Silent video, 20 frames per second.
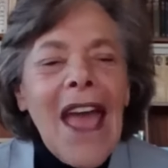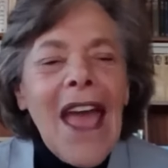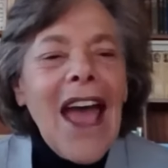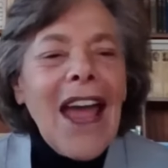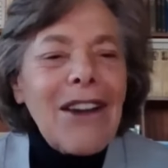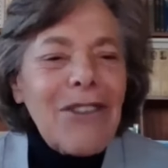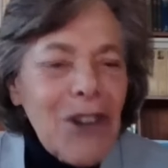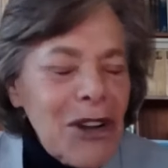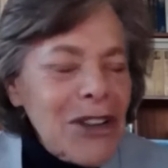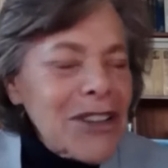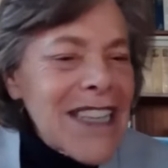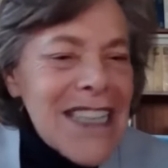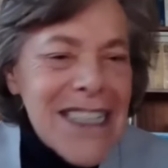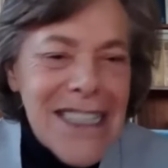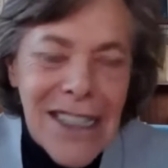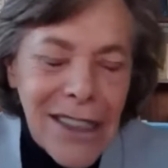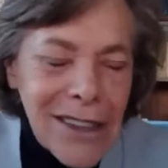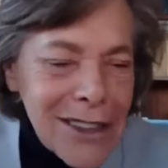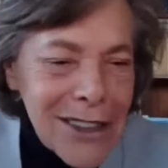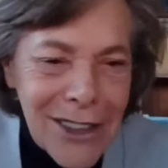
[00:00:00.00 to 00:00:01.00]
I wrote
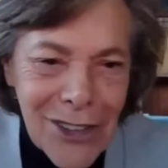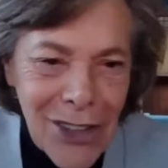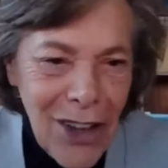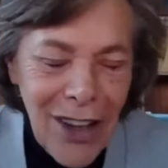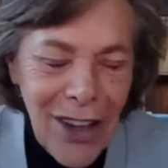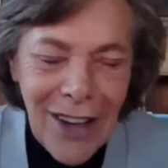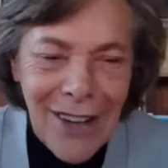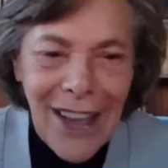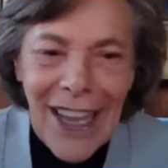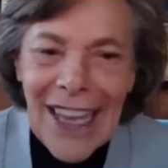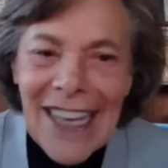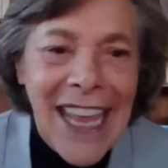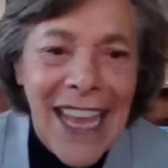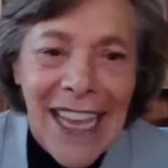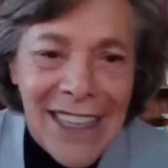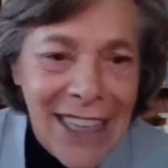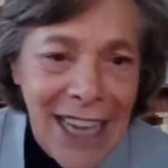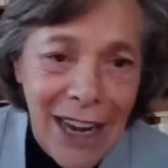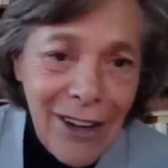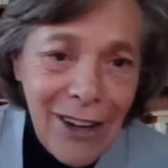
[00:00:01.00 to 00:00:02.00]
this little song. I
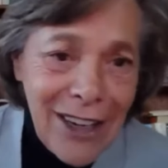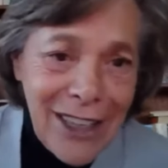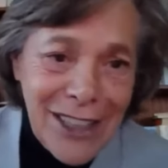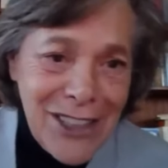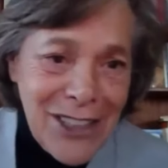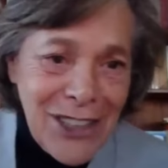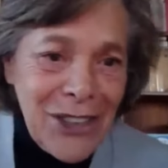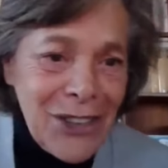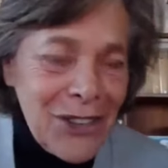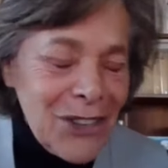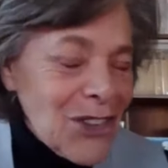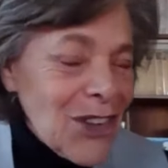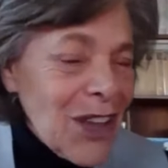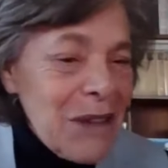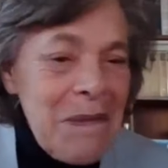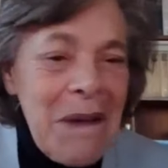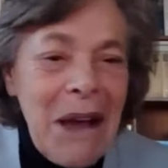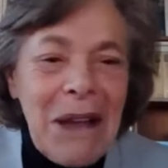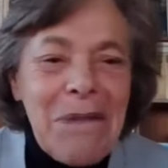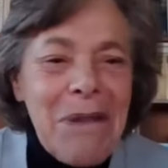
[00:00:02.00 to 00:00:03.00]
can't carry a tune, so
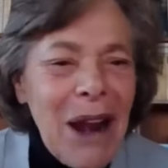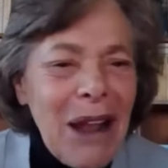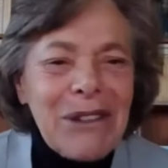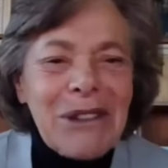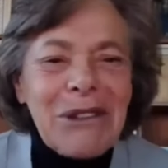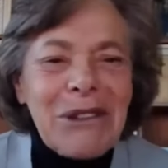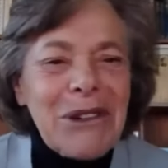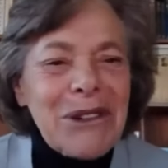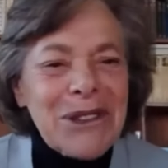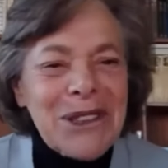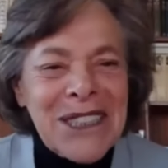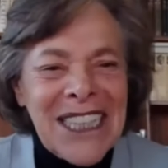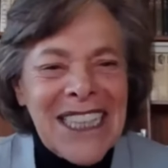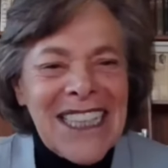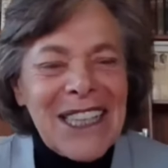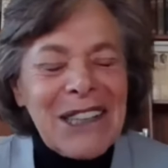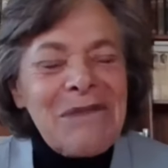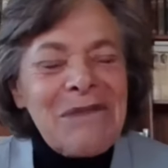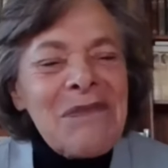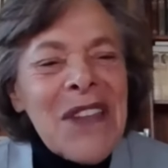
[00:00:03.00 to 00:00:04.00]
I probably won't
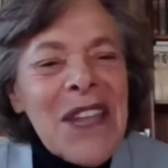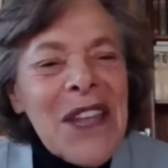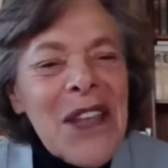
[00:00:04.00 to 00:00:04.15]
sing it.